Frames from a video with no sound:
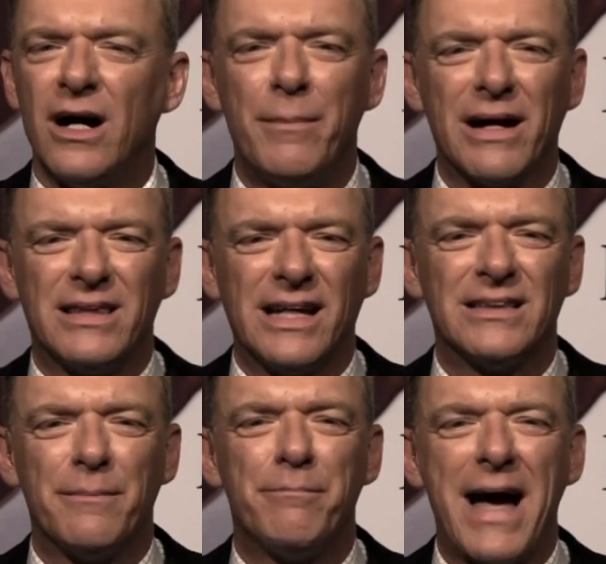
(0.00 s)
about things
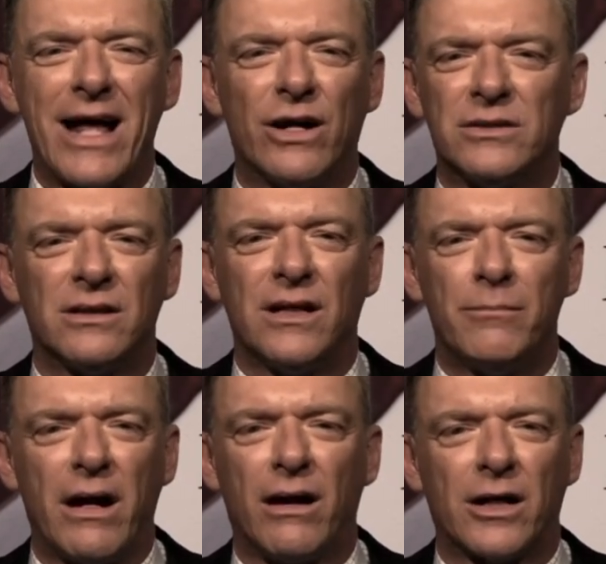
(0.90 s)
that matter to the
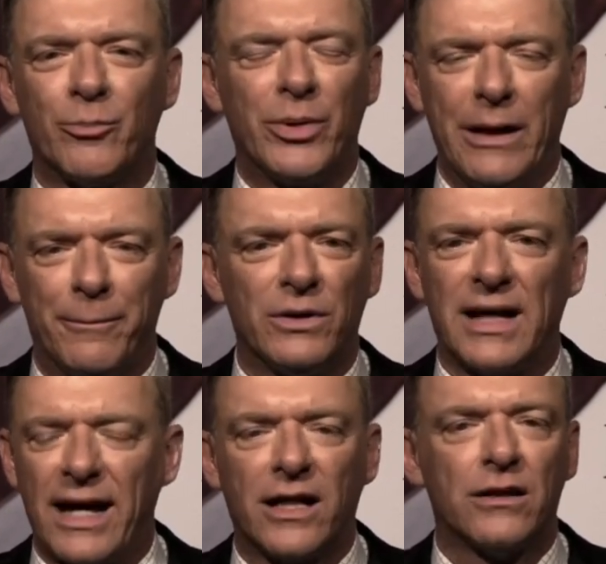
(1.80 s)
American people,
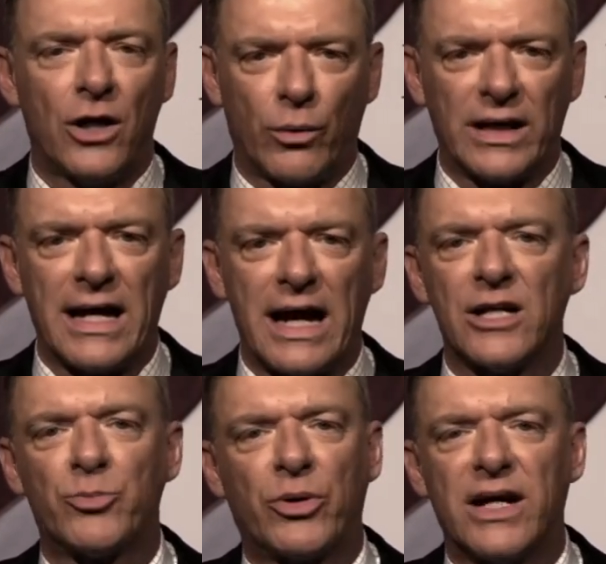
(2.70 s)
like lowering
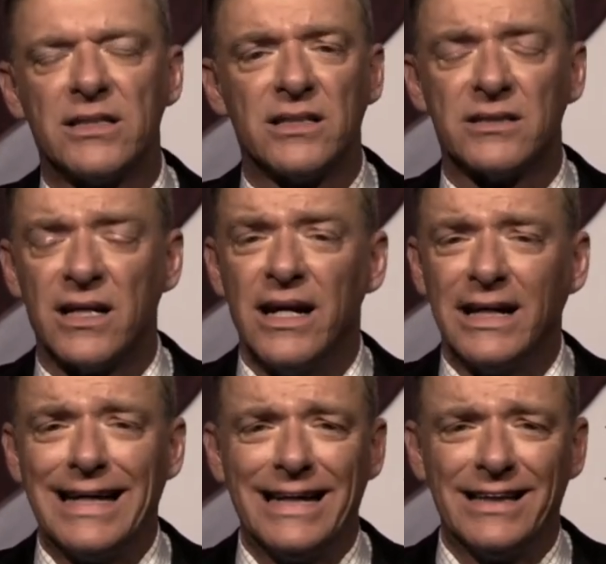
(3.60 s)
gas prices,
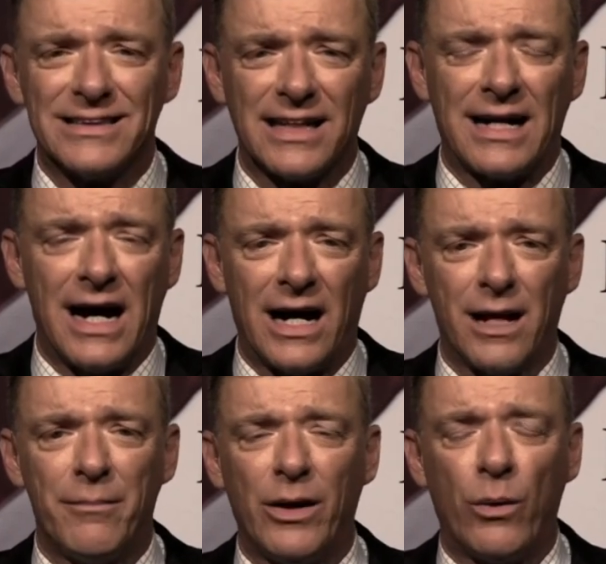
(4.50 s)
getting this
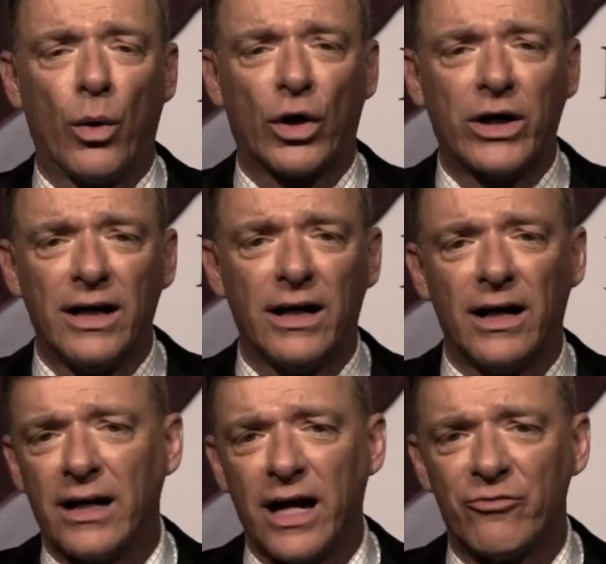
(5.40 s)
economy working
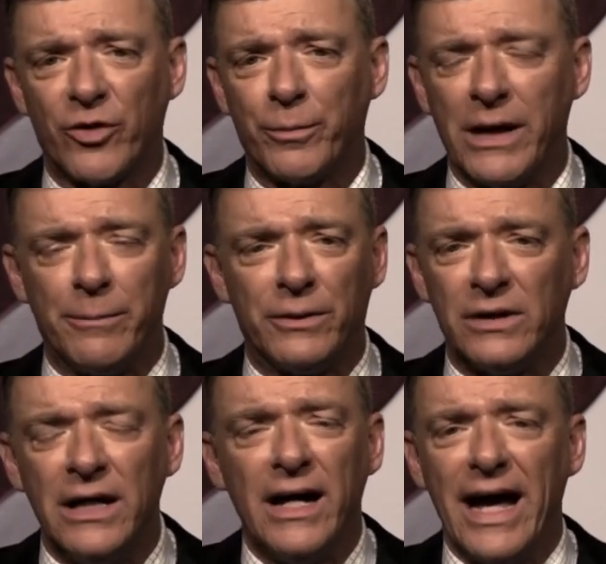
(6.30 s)
again for
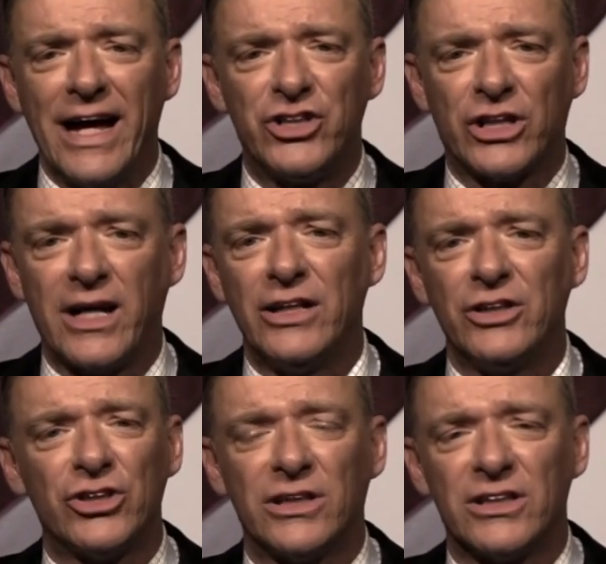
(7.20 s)
people,
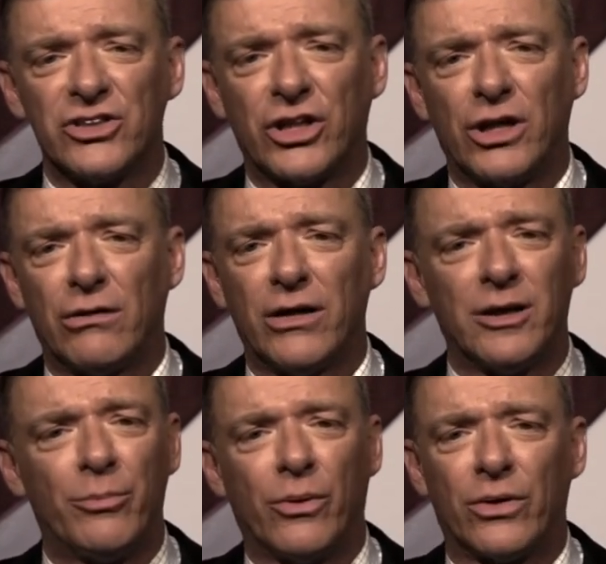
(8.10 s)
education, securing
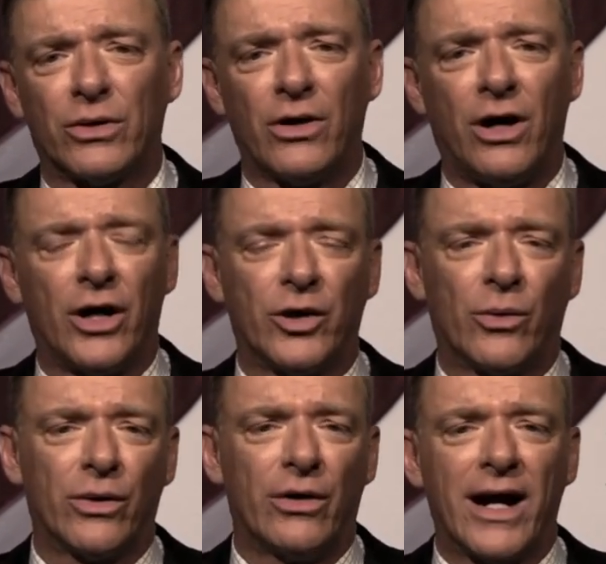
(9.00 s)
the border, law and
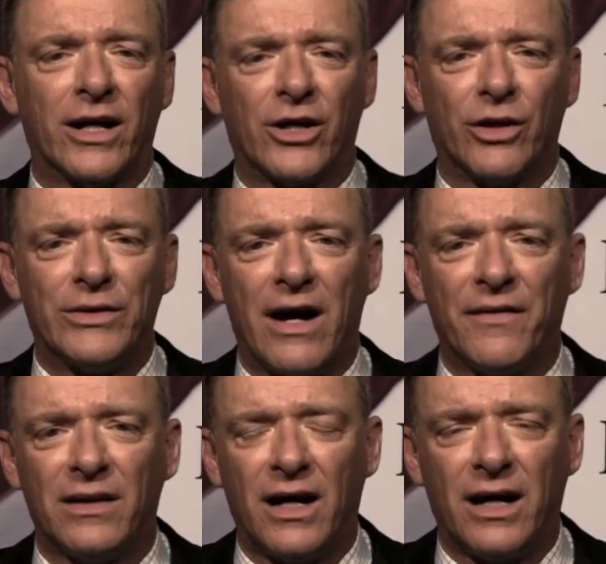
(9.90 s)
order. I could go down
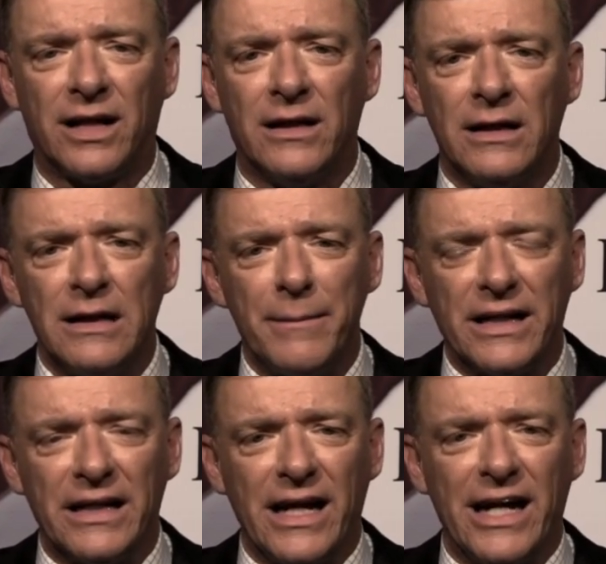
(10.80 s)
the line, but
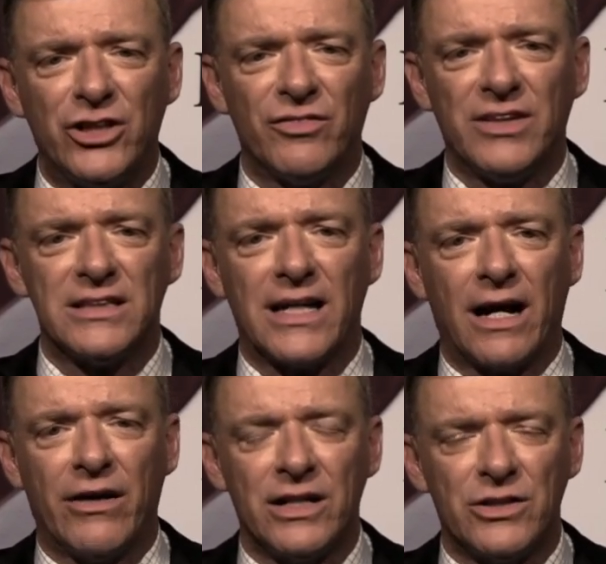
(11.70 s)
in each of these
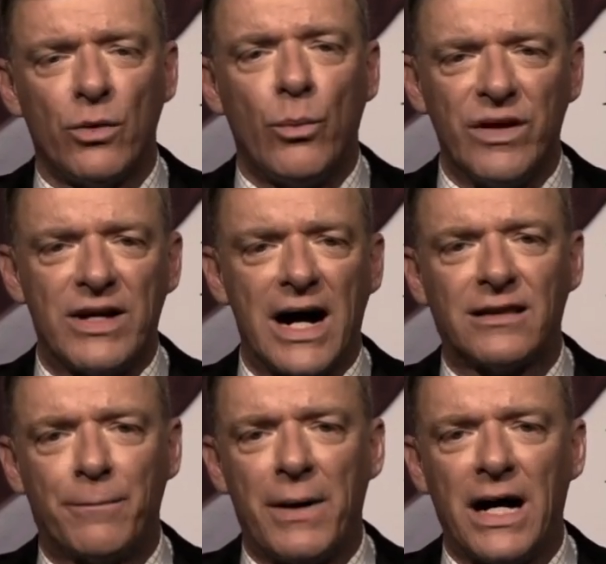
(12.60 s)
areas, we've got
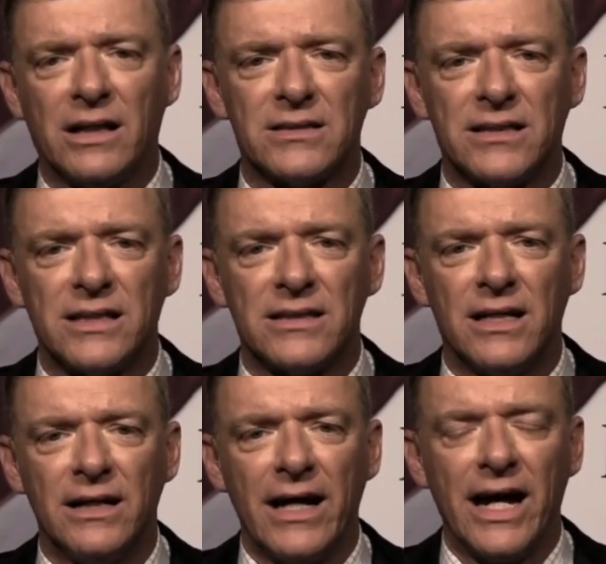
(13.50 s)
the policies,
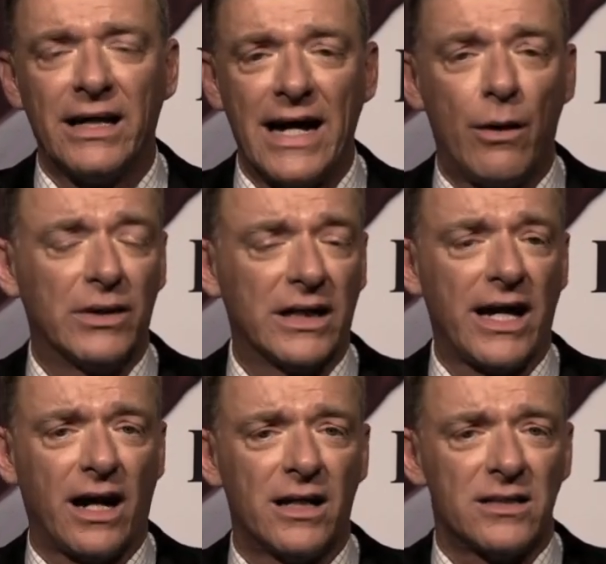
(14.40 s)
and now when the
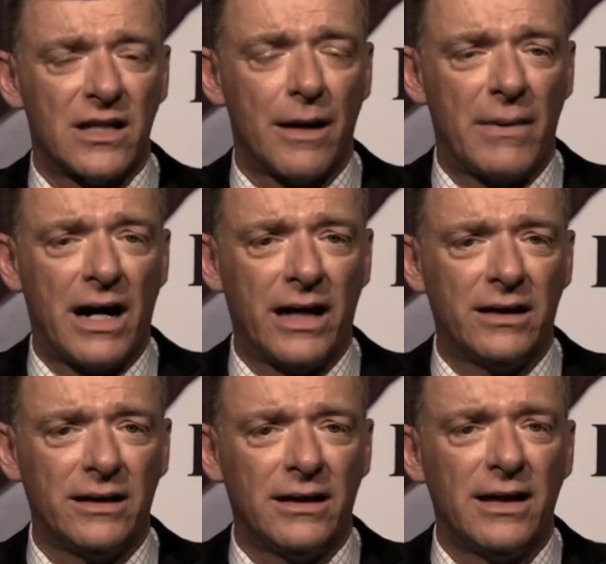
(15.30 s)
candidates get behind
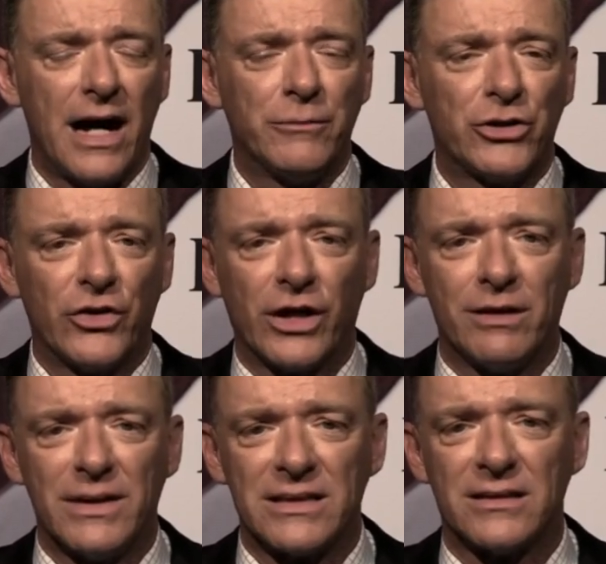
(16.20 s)
it, I'm sure they're going
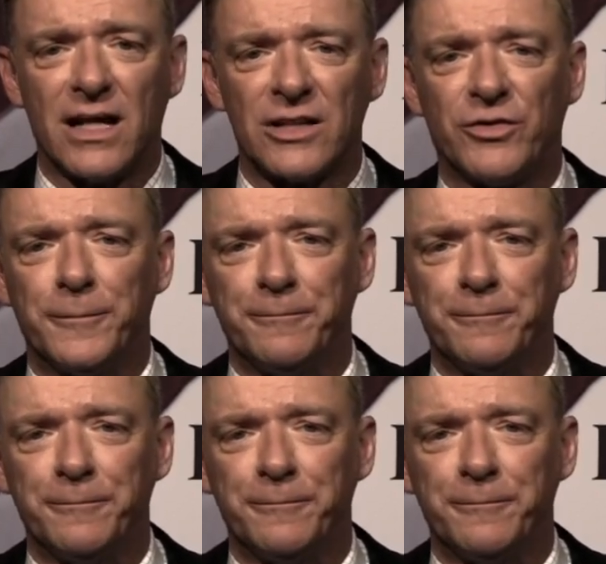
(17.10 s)
to be successful.